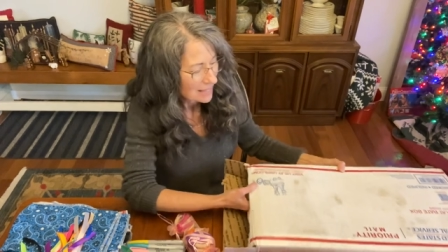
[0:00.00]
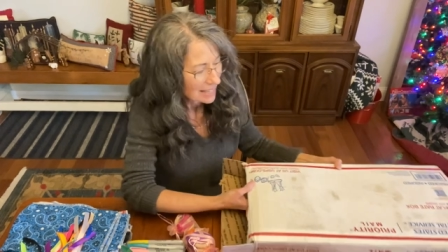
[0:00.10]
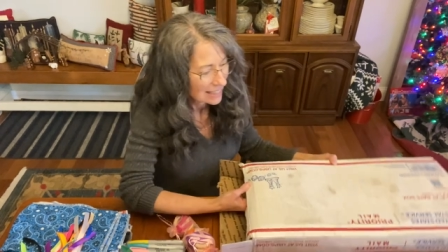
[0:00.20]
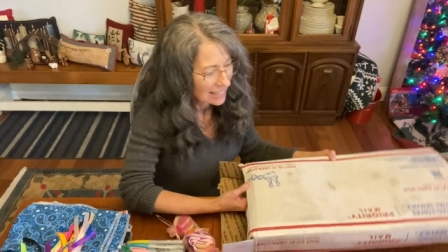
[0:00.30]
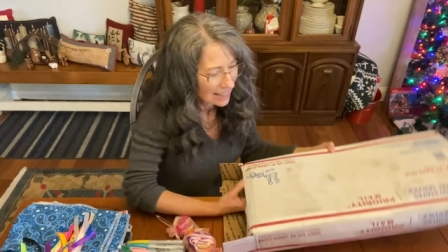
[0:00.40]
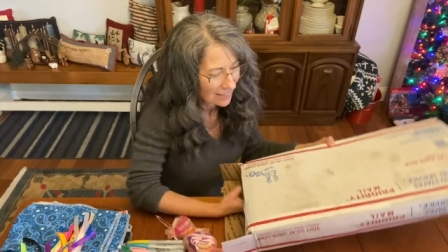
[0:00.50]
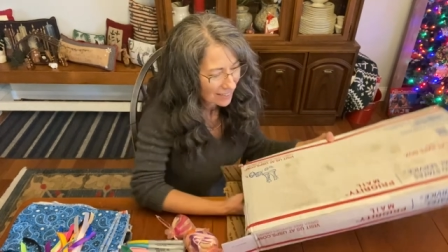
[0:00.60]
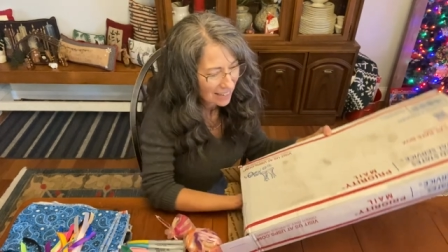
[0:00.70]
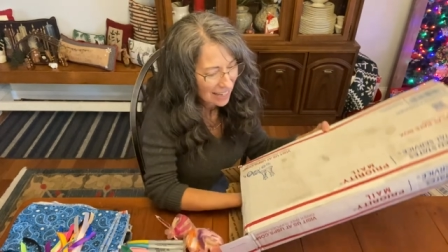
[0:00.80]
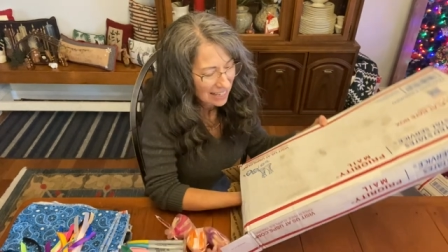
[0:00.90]
I think the
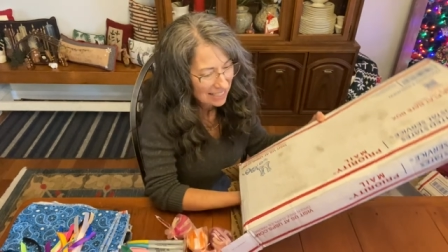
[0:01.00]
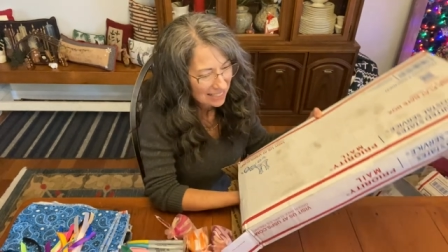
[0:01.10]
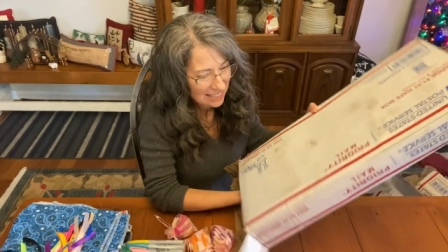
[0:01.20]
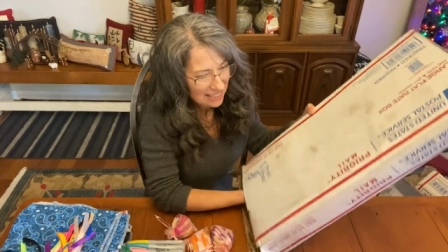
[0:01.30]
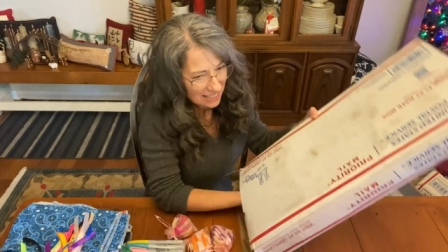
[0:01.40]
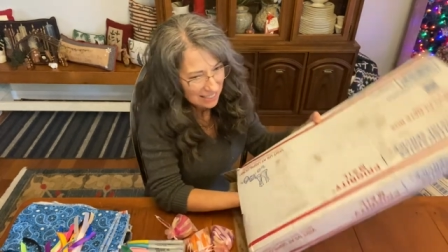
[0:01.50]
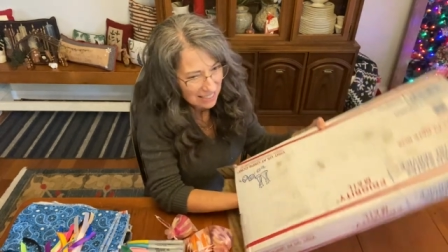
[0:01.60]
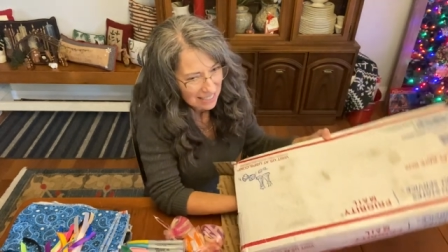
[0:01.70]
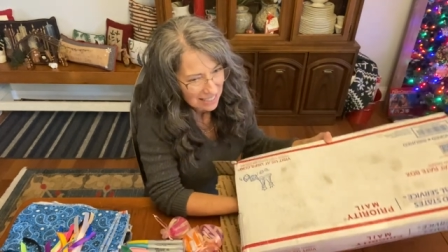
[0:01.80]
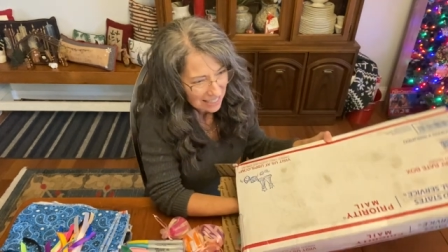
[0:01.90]
rest is
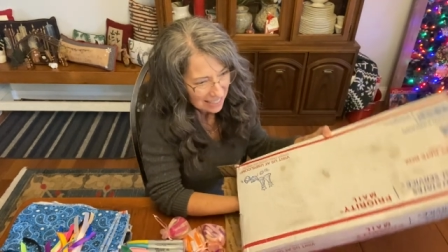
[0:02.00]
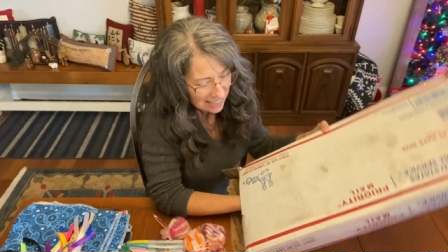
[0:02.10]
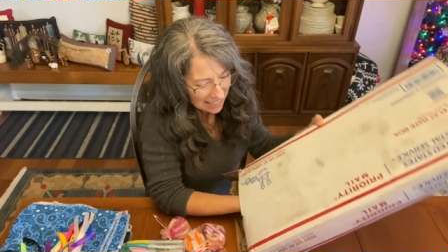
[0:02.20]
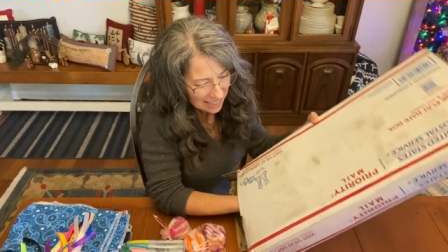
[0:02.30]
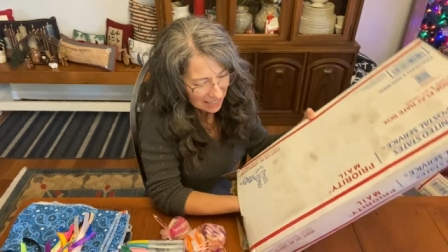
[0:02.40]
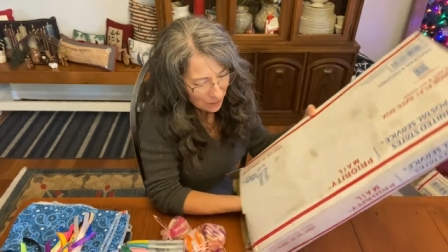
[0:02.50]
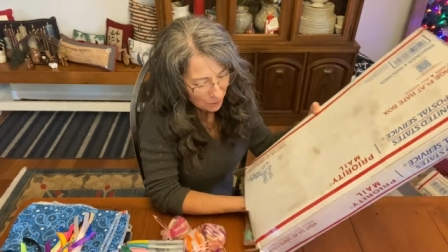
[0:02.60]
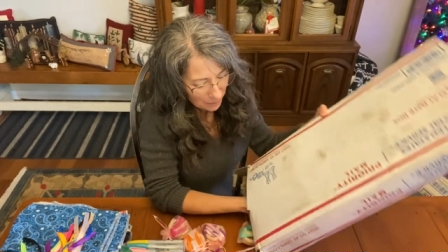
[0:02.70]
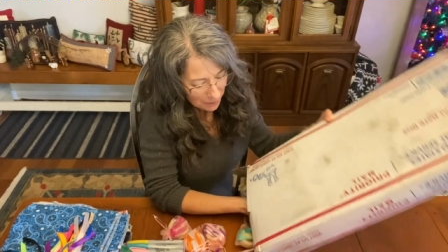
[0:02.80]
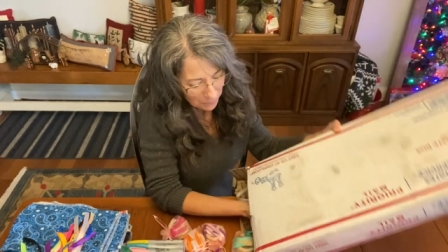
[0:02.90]
dancing
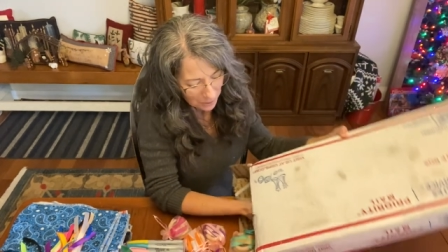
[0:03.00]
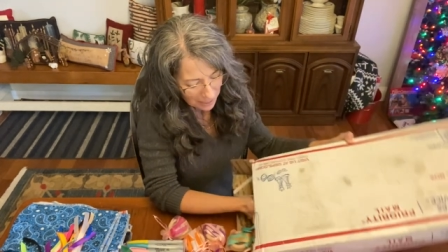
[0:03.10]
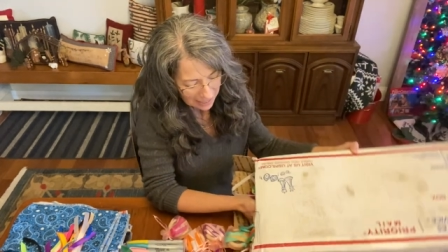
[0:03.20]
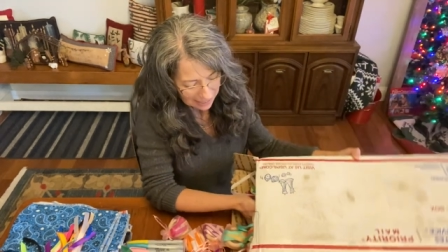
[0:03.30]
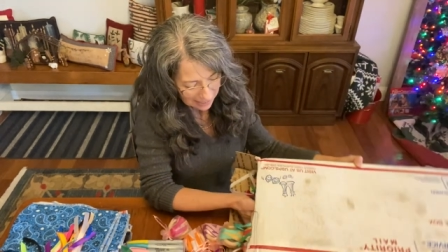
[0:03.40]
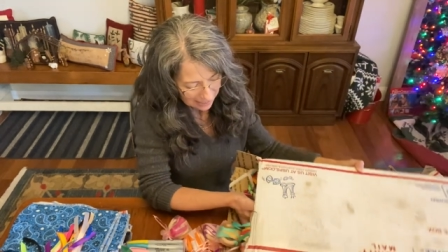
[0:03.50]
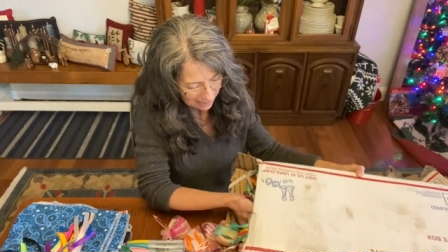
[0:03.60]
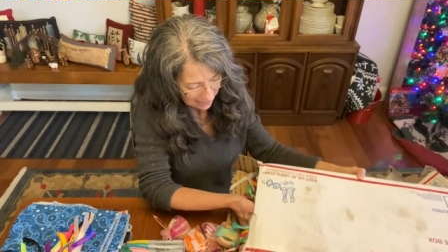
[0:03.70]
ribbon wands.